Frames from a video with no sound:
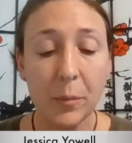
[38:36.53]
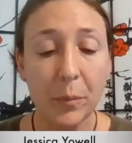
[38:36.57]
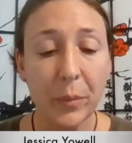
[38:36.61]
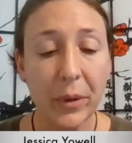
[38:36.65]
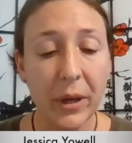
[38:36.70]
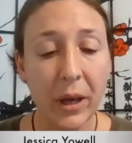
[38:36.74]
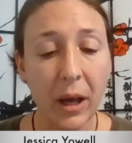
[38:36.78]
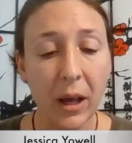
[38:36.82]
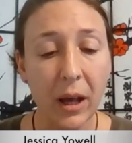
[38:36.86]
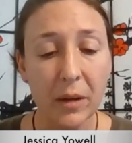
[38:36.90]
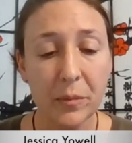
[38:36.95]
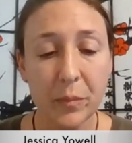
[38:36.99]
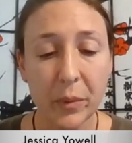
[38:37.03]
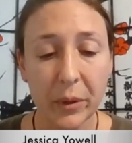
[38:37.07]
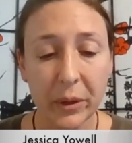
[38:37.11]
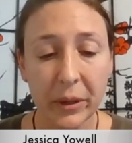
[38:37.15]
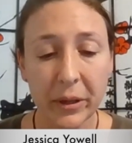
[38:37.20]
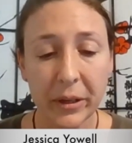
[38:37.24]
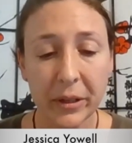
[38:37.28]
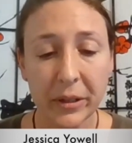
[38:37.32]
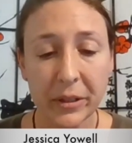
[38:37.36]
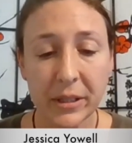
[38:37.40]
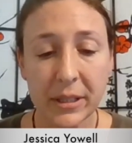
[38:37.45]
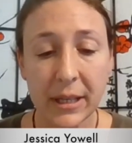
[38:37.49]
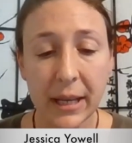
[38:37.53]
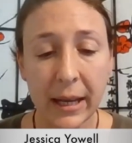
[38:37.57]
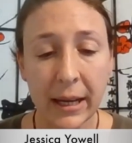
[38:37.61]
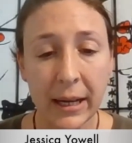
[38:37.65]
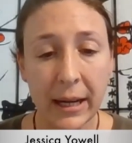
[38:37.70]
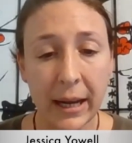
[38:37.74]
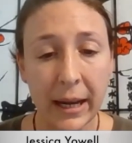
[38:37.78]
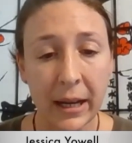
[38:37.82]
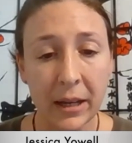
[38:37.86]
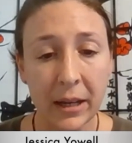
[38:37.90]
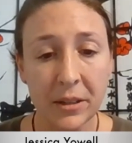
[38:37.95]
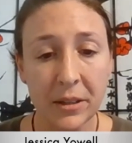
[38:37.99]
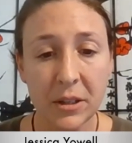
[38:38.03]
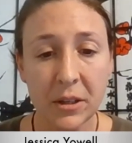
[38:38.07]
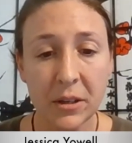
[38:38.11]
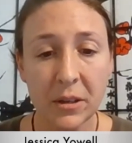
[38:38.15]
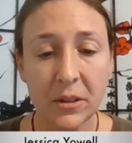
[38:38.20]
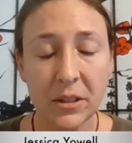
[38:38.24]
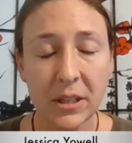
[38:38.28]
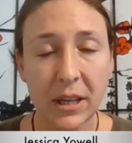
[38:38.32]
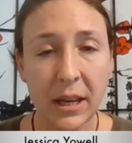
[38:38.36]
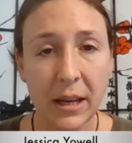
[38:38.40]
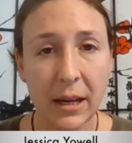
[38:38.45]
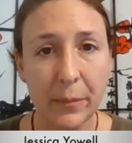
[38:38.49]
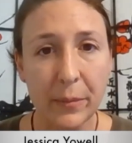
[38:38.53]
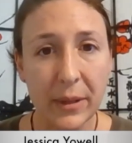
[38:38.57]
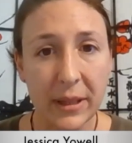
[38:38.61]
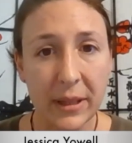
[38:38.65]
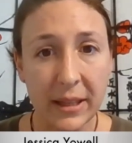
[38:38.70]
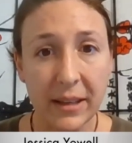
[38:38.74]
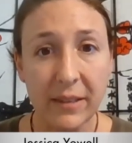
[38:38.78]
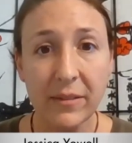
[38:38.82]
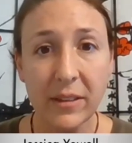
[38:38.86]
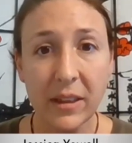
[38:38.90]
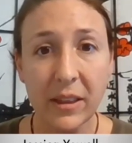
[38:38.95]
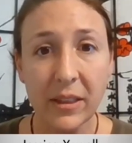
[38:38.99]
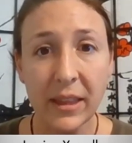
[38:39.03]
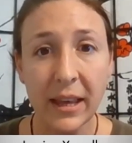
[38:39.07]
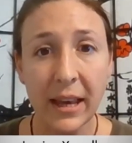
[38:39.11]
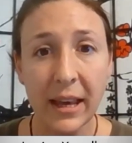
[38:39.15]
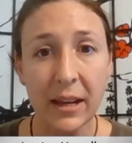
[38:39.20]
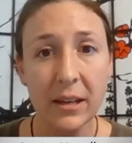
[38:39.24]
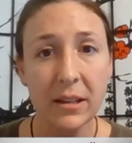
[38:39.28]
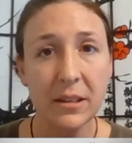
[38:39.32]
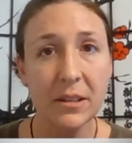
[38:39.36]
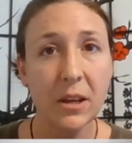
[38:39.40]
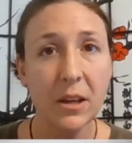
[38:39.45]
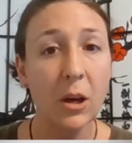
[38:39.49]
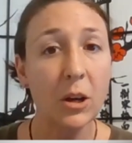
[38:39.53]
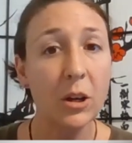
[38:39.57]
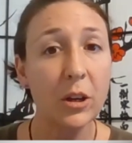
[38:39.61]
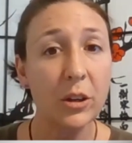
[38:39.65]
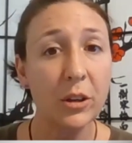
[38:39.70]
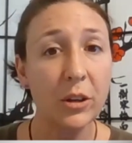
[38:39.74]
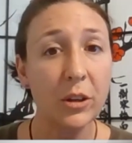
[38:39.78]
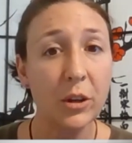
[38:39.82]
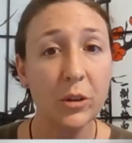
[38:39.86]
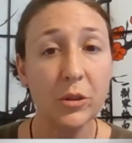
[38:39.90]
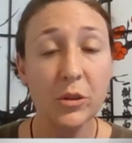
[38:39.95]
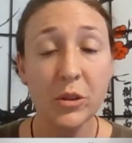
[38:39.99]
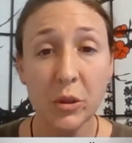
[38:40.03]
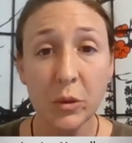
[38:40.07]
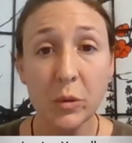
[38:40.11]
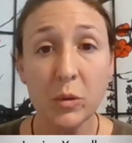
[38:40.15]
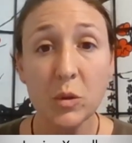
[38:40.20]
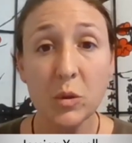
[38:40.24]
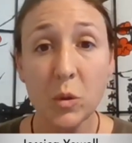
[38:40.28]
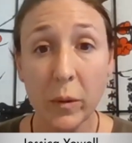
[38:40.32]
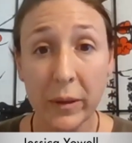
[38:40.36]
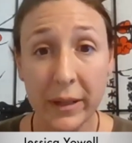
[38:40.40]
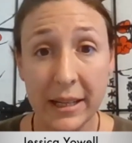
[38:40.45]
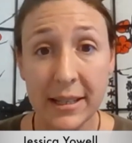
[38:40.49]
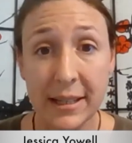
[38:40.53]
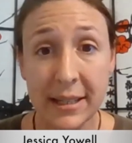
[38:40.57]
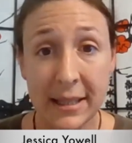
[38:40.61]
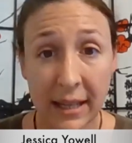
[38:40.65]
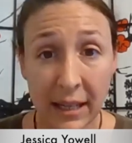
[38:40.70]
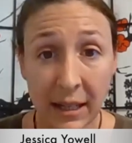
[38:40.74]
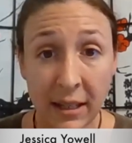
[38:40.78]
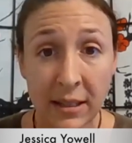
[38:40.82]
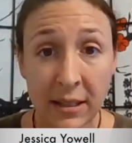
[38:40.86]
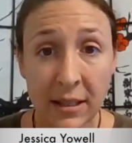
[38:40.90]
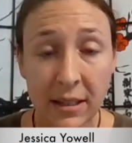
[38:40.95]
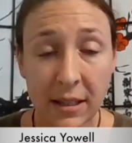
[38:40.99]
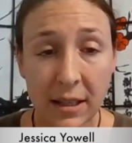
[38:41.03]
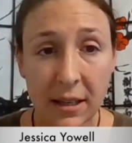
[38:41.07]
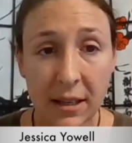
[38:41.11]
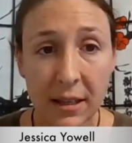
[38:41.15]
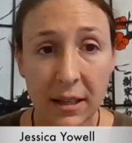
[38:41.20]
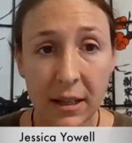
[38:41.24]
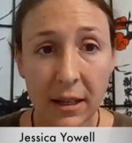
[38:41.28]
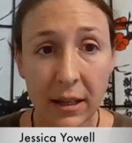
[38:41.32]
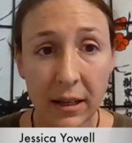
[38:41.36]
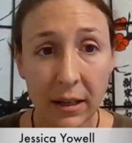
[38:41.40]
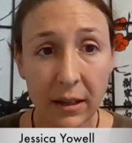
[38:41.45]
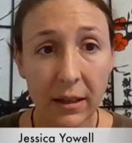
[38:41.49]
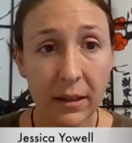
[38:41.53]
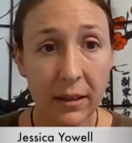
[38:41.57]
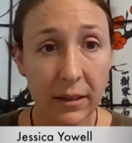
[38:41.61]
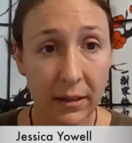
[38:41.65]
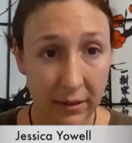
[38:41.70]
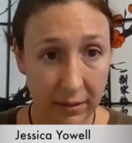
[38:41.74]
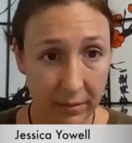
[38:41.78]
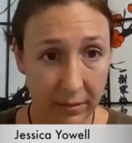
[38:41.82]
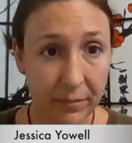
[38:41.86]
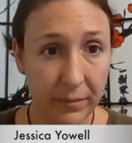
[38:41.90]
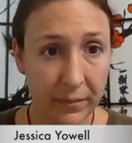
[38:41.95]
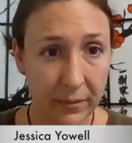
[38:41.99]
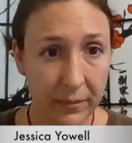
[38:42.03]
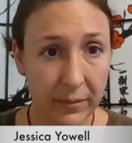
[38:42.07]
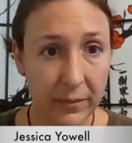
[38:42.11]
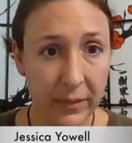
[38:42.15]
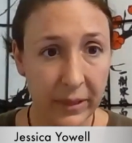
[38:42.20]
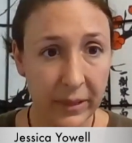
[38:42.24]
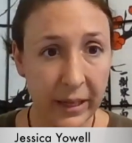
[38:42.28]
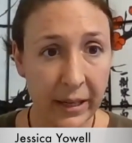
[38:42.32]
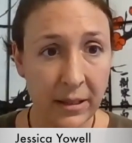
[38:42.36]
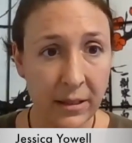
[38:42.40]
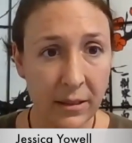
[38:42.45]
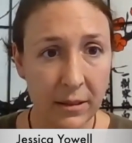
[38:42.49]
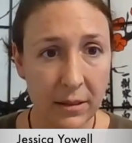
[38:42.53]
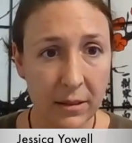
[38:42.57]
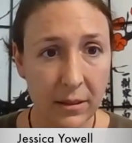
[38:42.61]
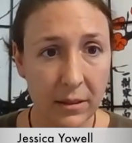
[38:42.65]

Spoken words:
Beyond Birds and Answers, and I believe that that is on June 26th. Yes,